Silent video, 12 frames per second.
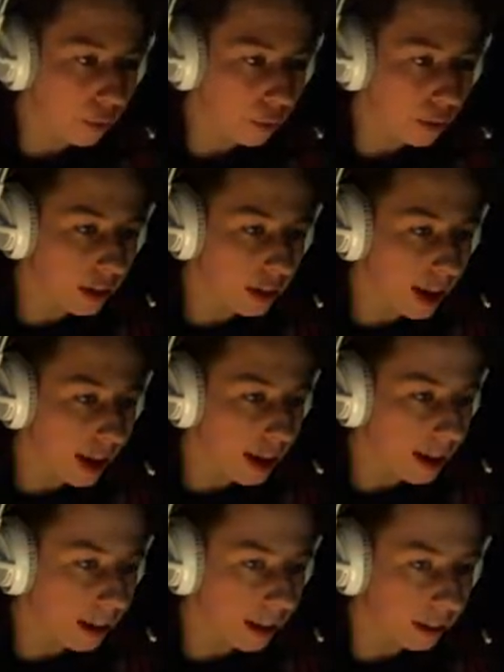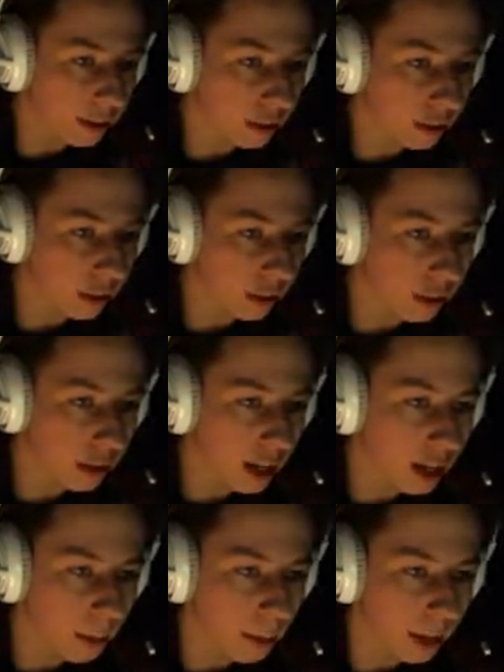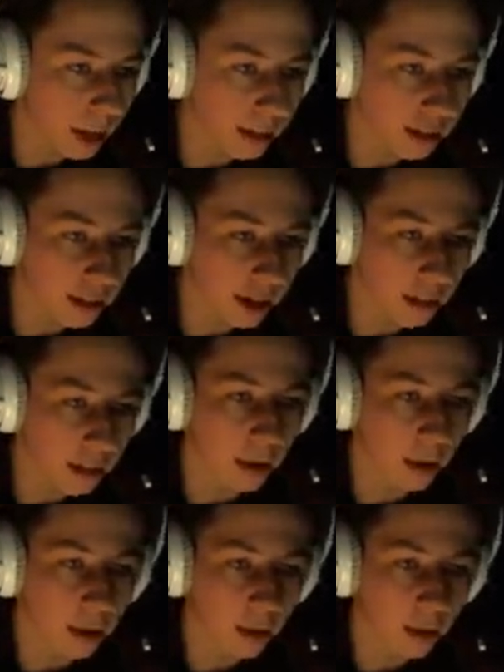freaking aliens trying to kill me last time.